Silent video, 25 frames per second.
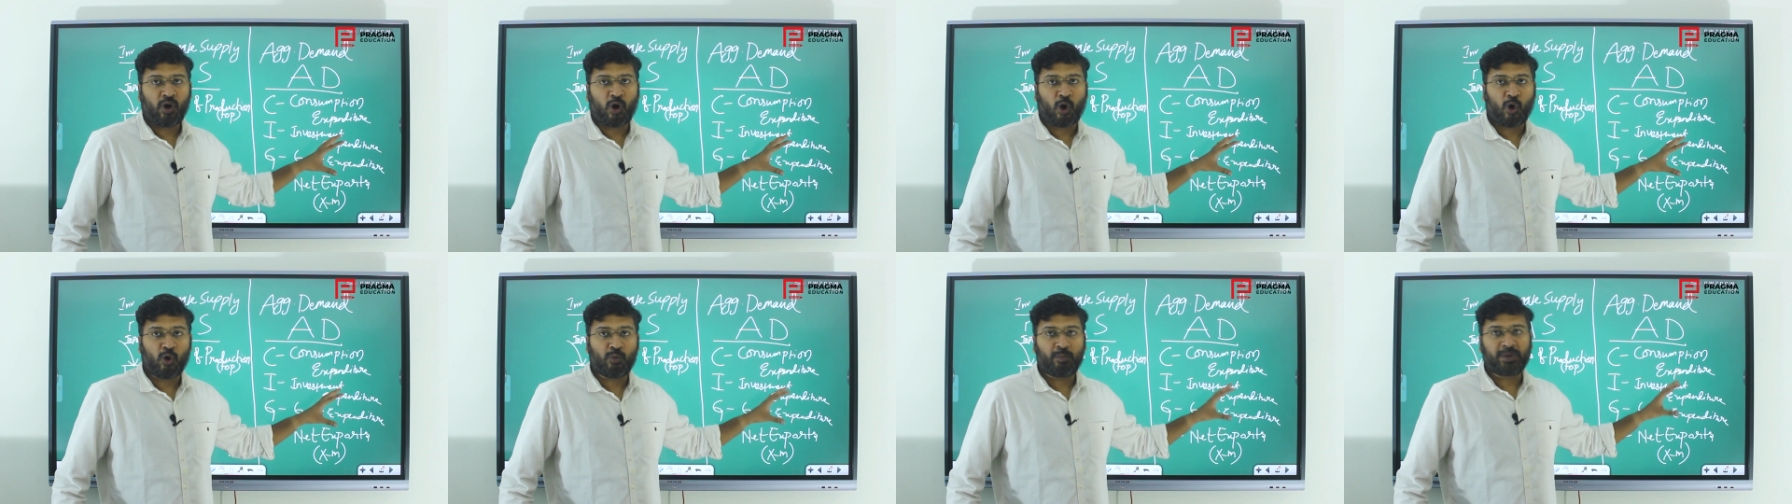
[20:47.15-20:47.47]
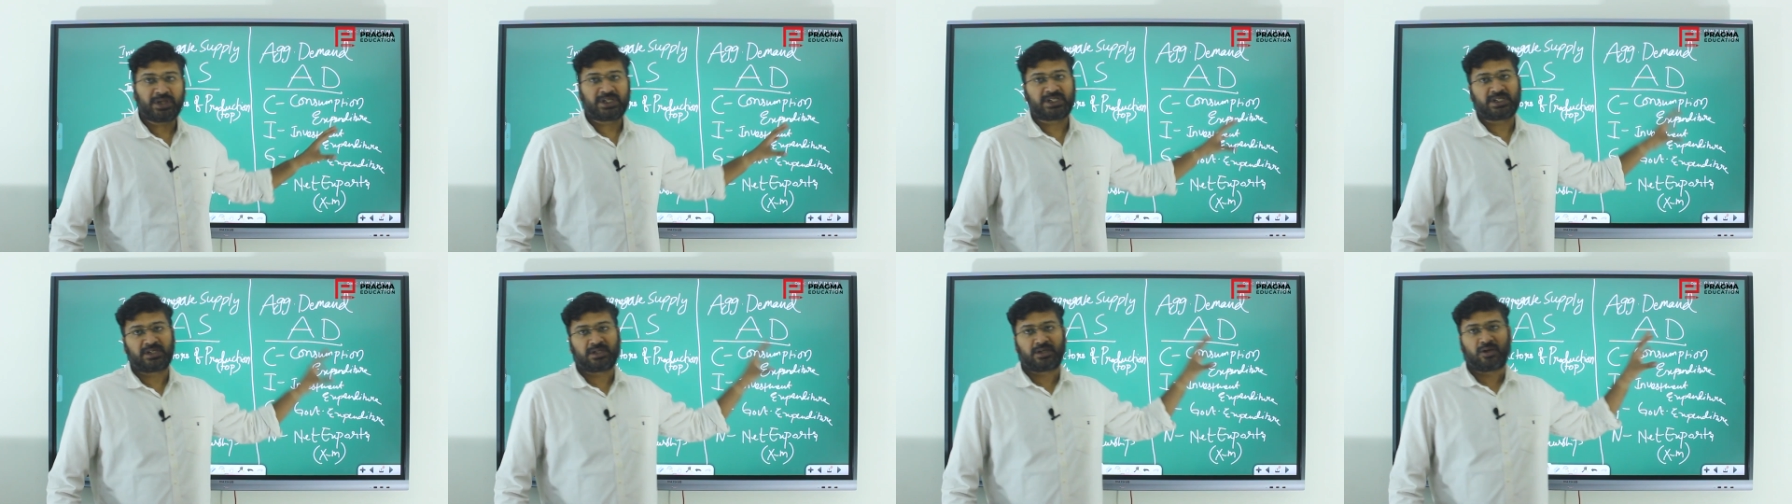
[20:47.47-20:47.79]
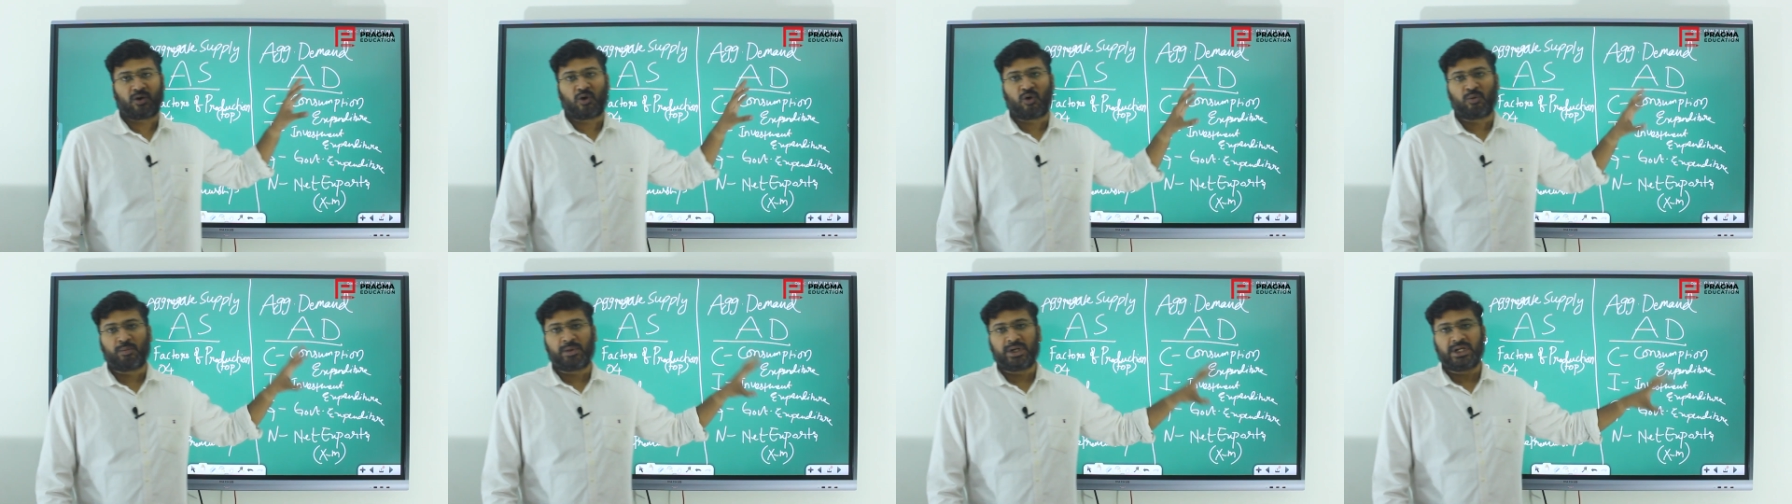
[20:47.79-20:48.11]
how much
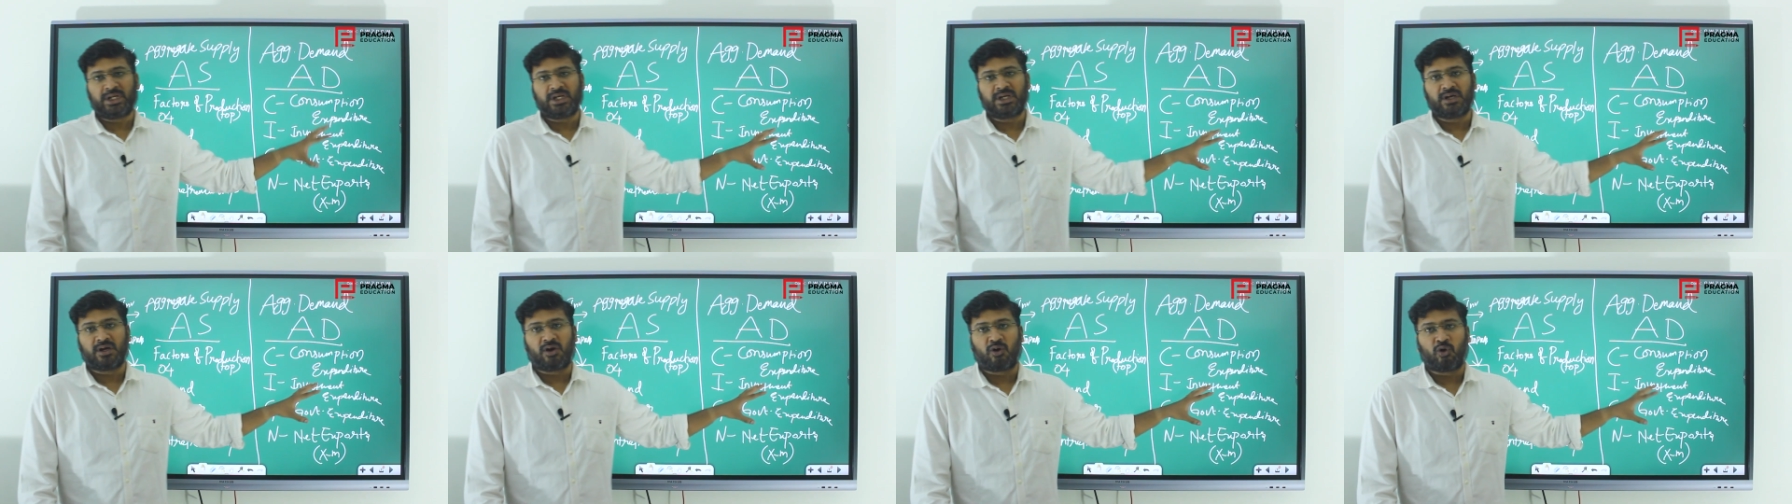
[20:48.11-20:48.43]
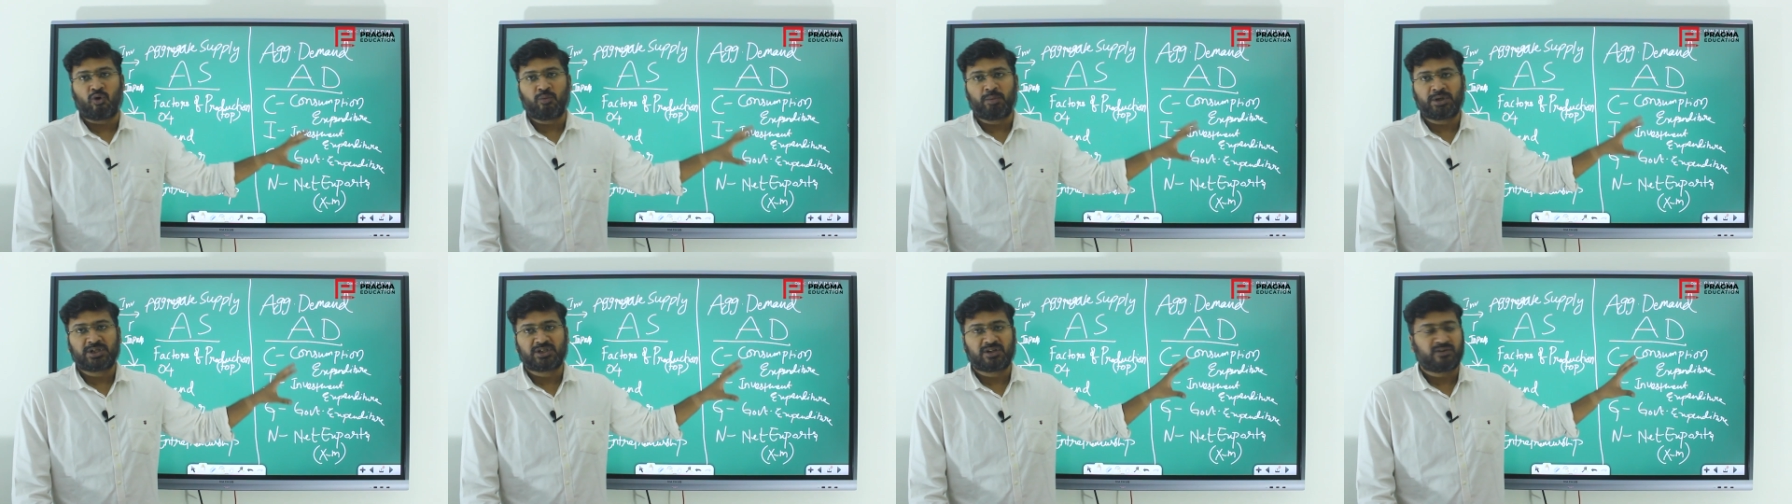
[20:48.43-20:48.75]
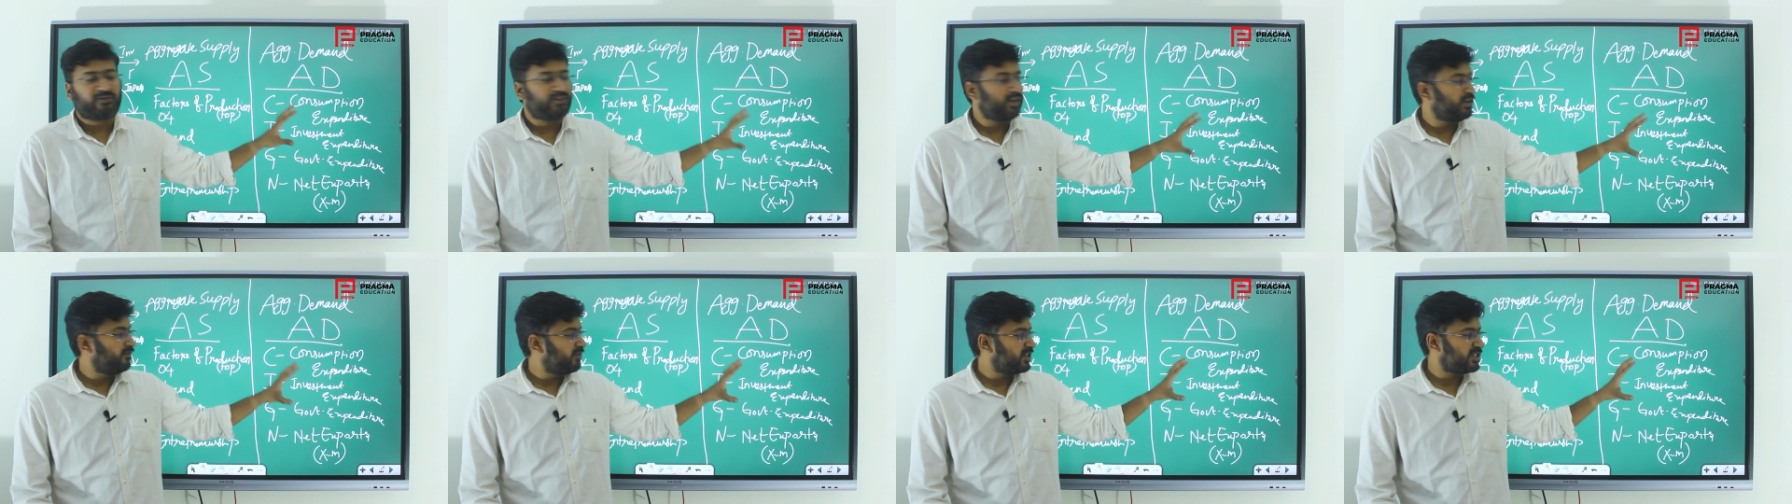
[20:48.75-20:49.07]

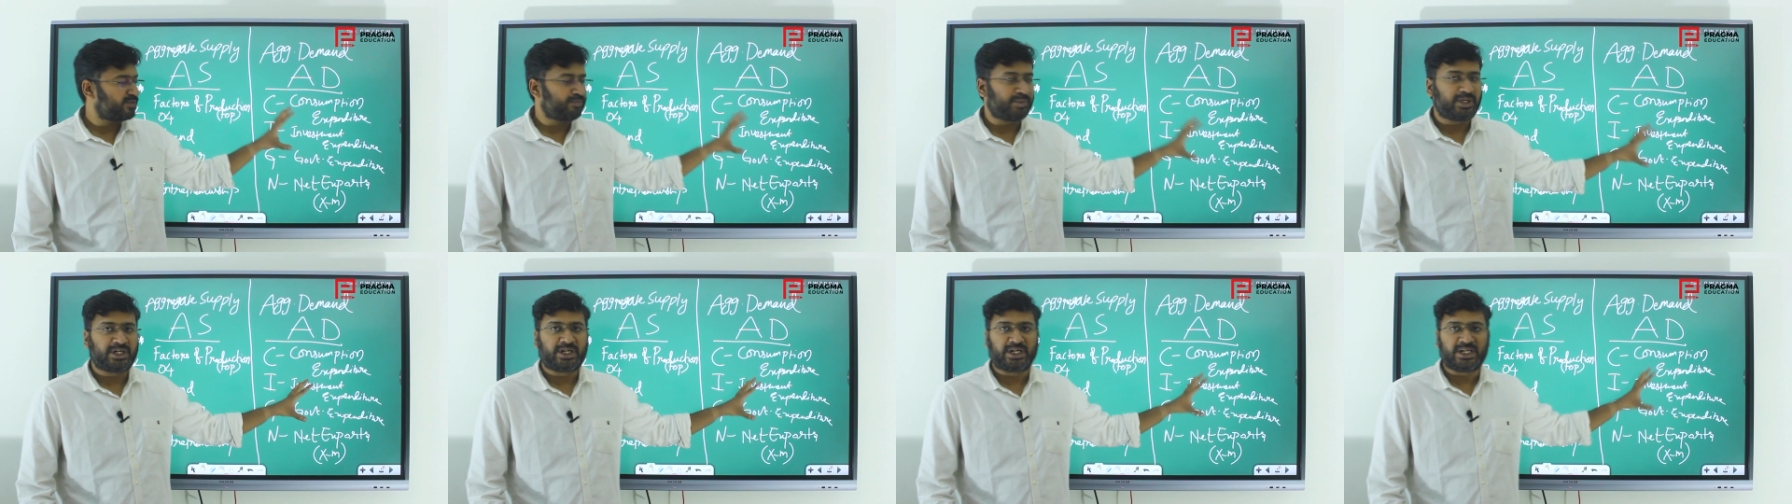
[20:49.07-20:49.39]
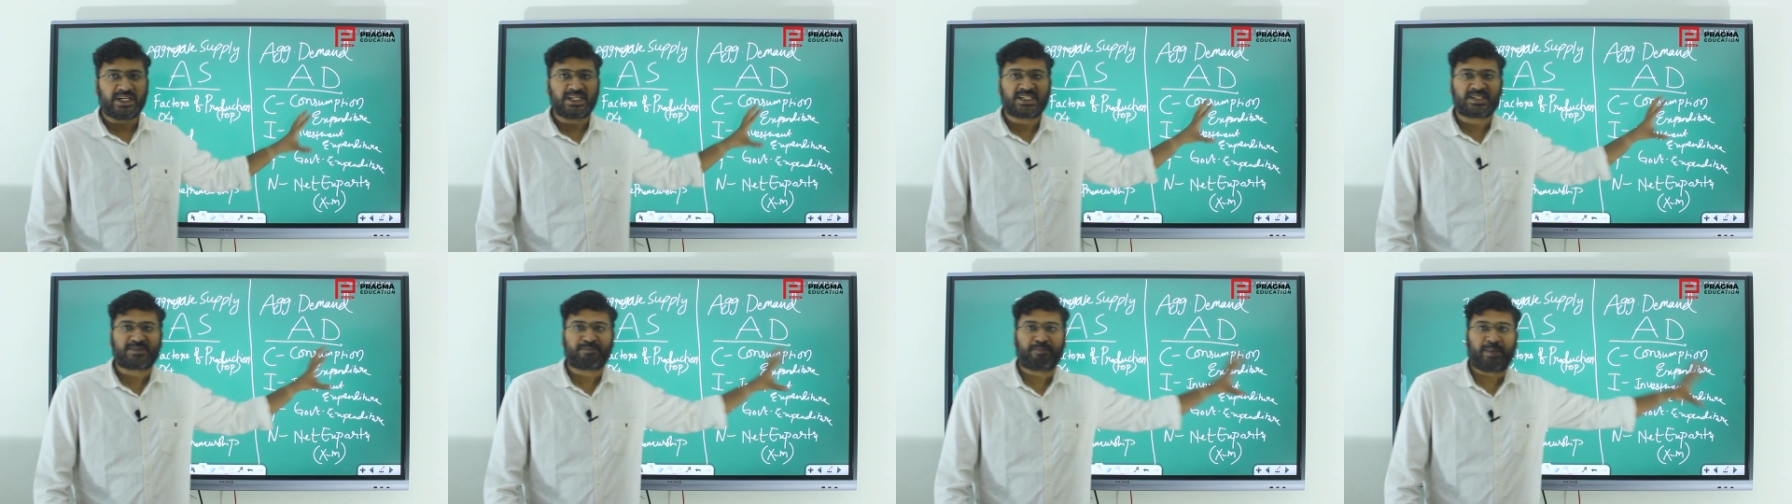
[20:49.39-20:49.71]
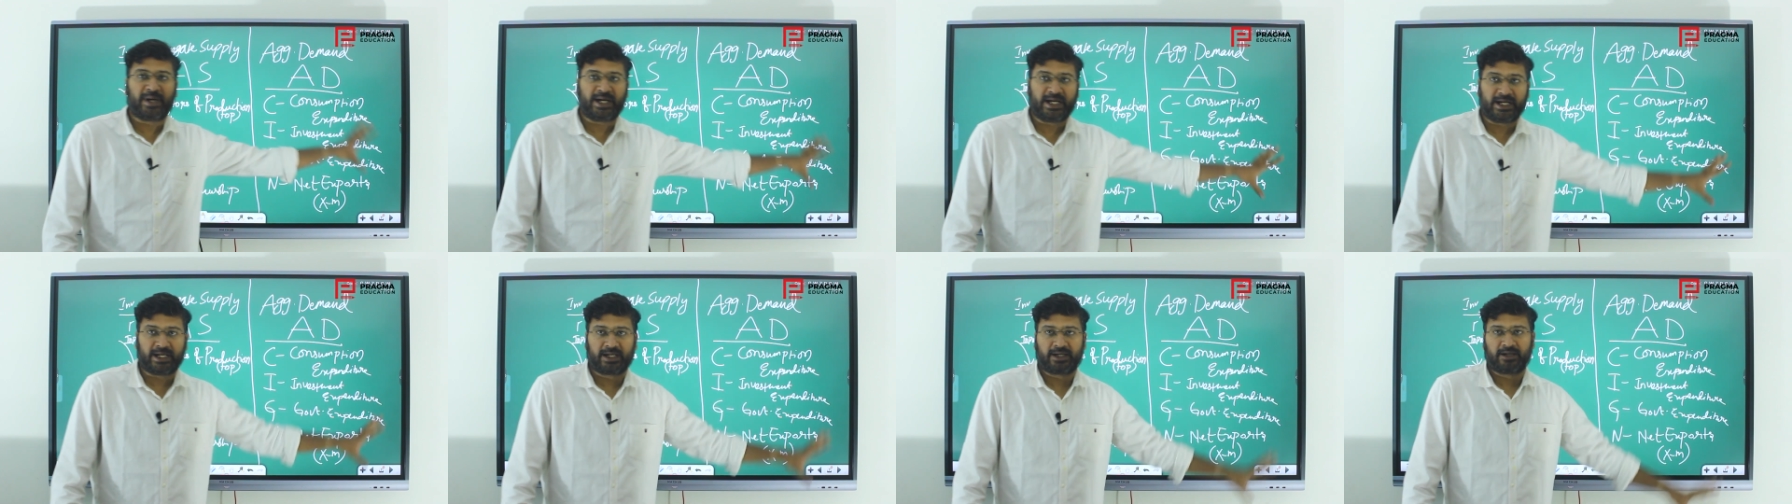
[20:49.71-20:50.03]
of investment is
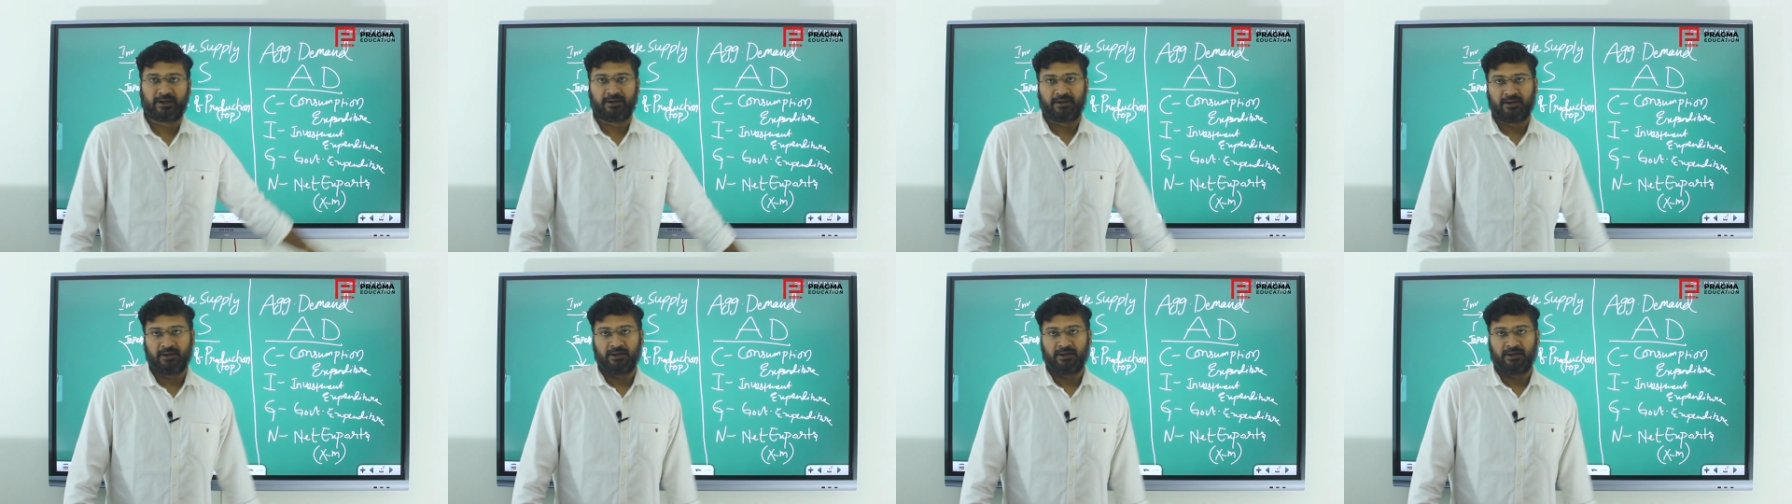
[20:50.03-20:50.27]
spent,